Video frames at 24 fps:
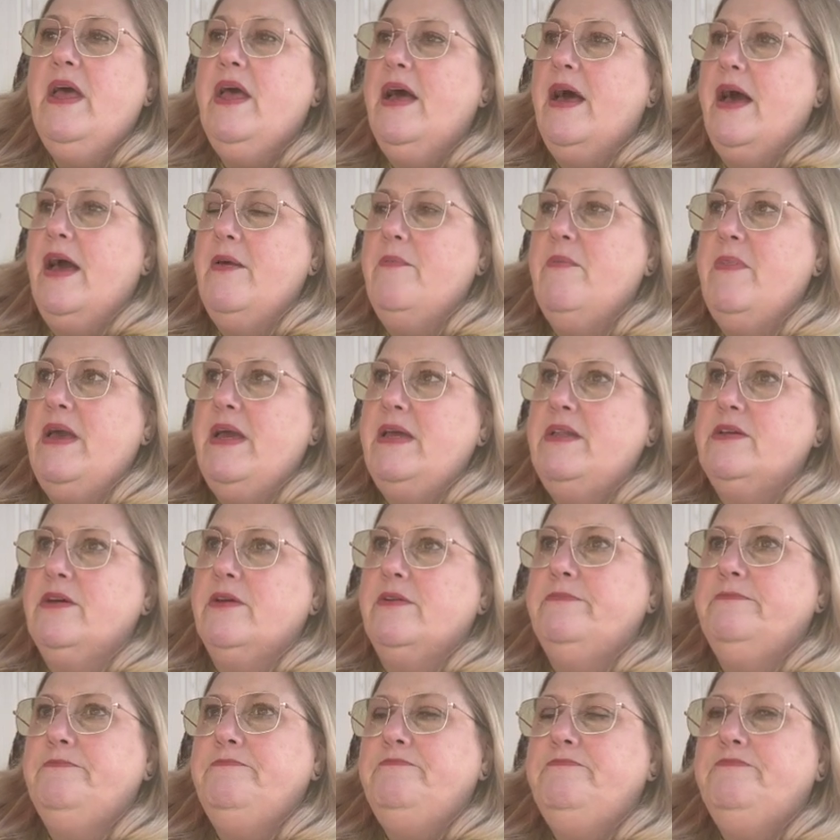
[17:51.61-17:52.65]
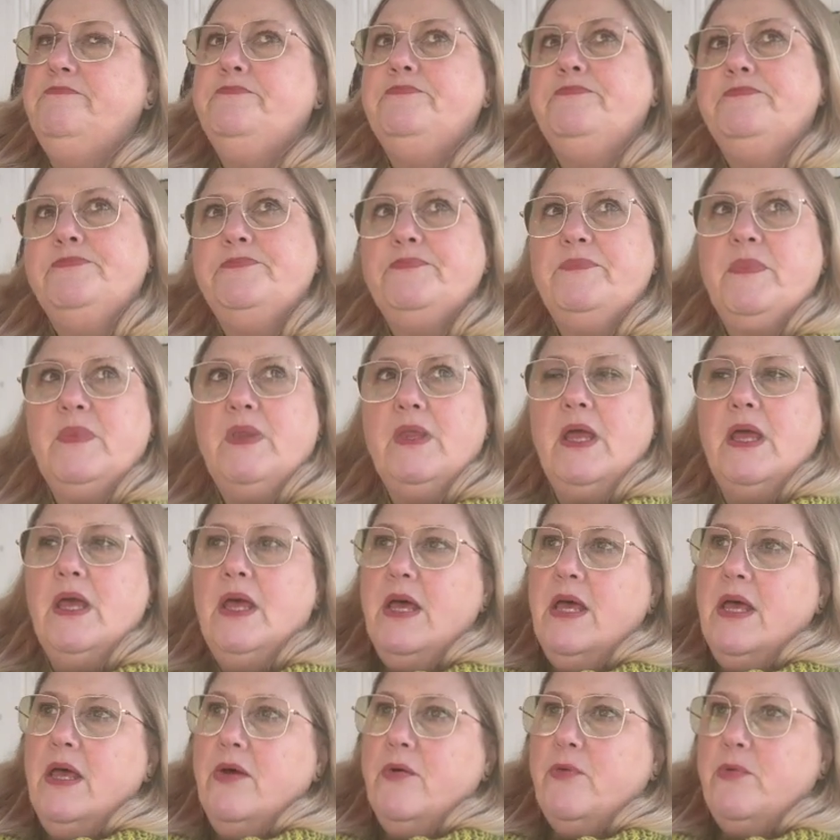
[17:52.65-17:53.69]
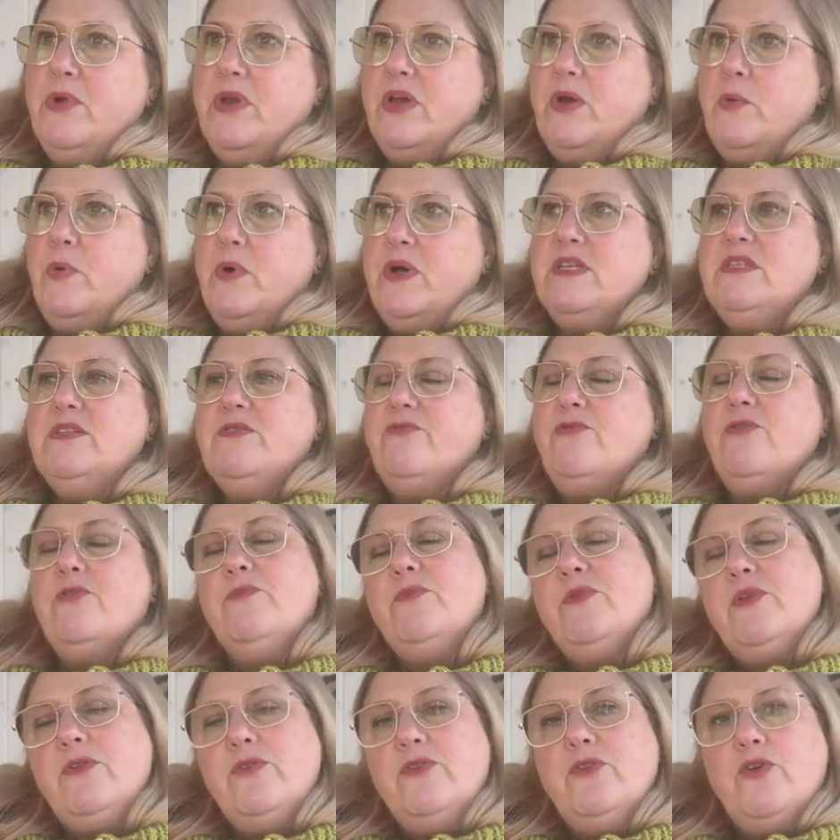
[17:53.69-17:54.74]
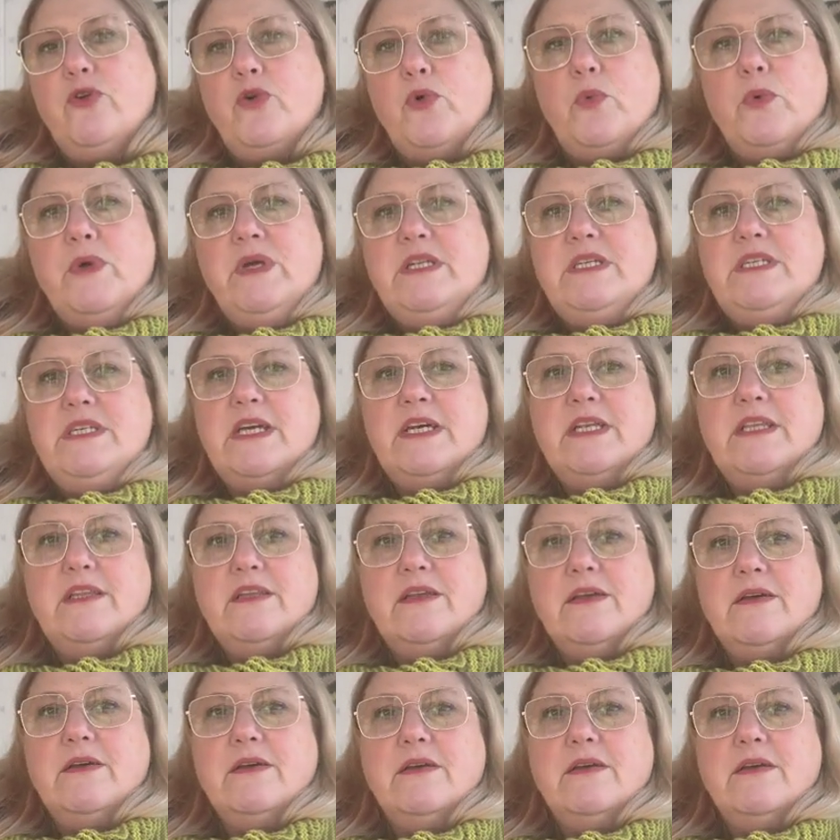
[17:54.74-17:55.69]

I made a request from the Norwegian